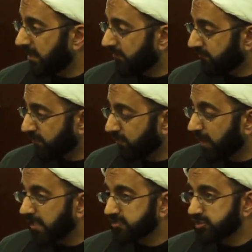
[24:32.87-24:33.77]
of
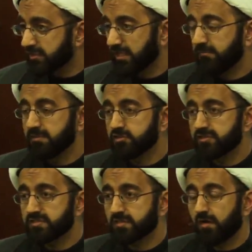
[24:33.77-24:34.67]
watching
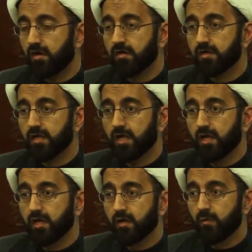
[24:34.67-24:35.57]
images on
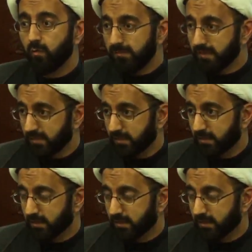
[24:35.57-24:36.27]
women.